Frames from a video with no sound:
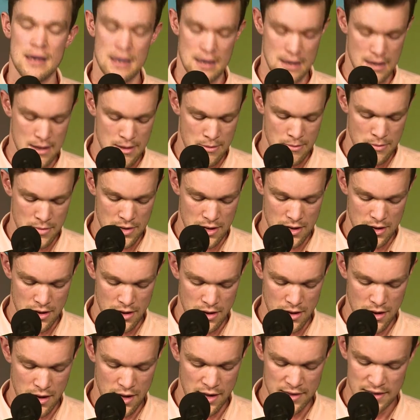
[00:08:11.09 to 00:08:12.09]

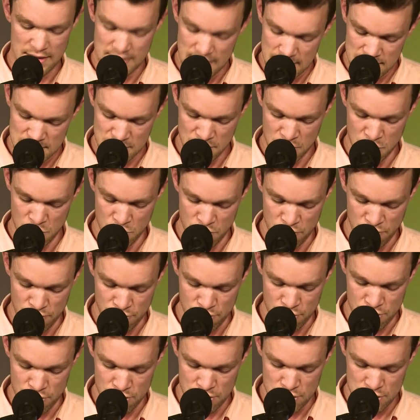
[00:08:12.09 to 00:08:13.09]
I think that's a cool
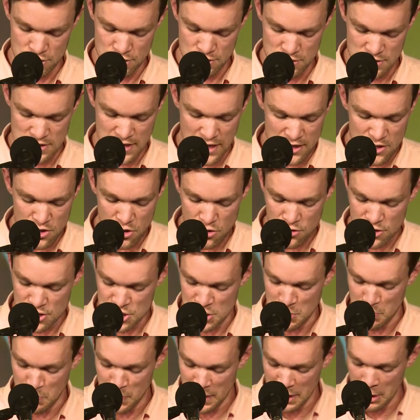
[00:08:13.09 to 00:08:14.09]
fruit.
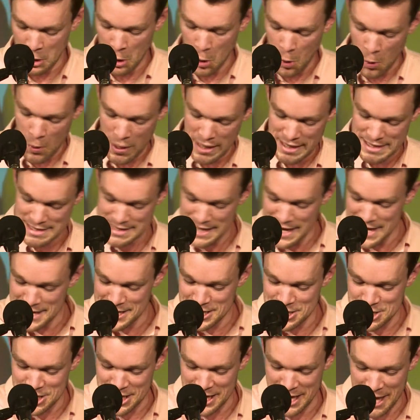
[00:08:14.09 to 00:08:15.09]
Technology, bitcoins,
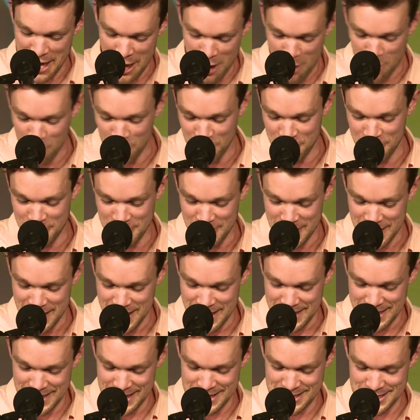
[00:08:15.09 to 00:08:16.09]
energy, health,
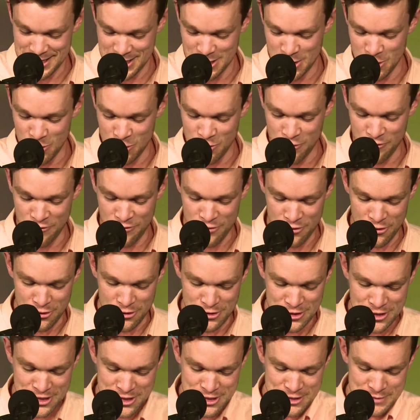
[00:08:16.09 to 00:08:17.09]
these are cool
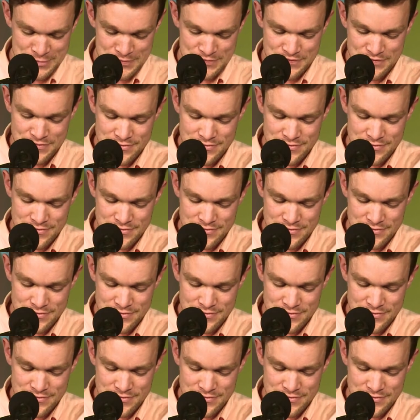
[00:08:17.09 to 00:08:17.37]
fruits.